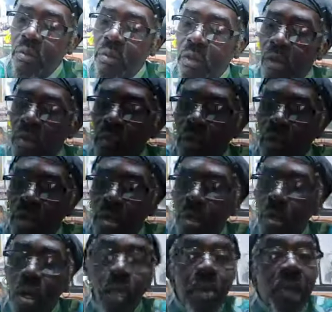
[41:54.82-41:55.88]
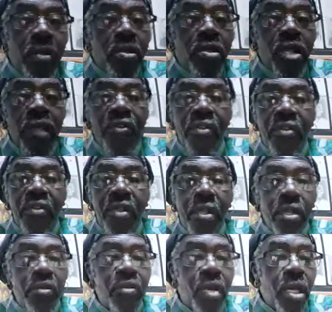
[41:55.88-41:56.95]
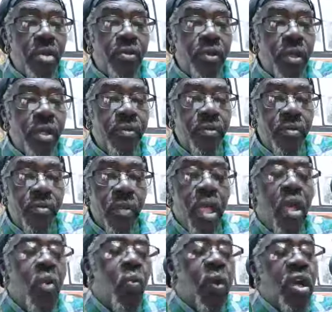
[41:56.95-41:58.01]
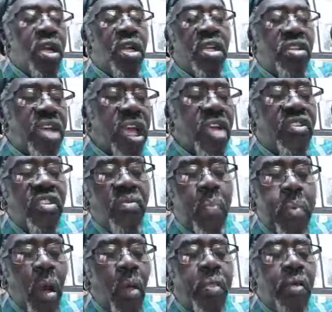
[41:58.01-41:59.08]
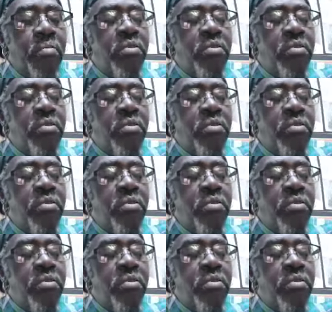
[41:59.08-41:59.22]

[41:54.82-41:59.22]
You want to know about justice in this country? What are the chances both of